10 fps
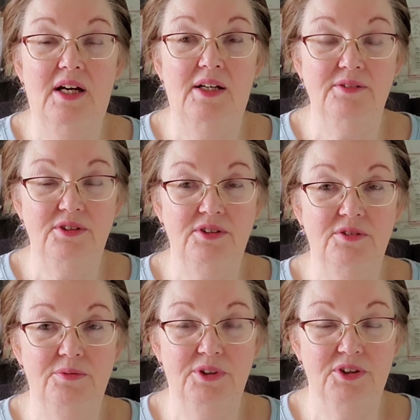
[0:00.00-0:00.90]
out
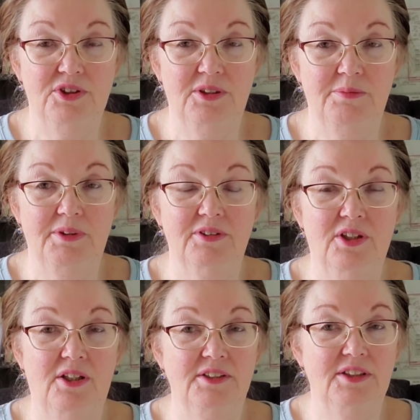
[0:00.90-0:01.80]
to worship
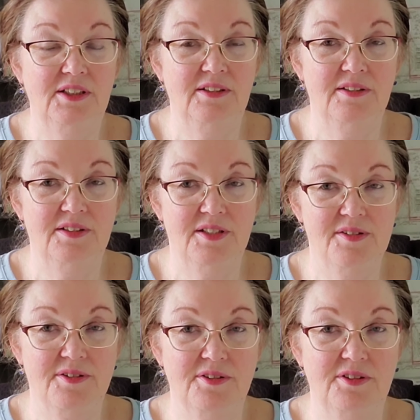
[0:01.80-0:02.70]
God in the
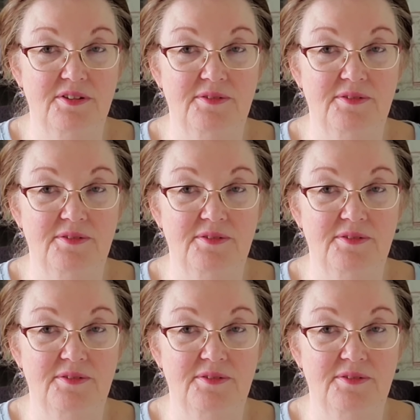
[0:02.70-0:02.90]
desert.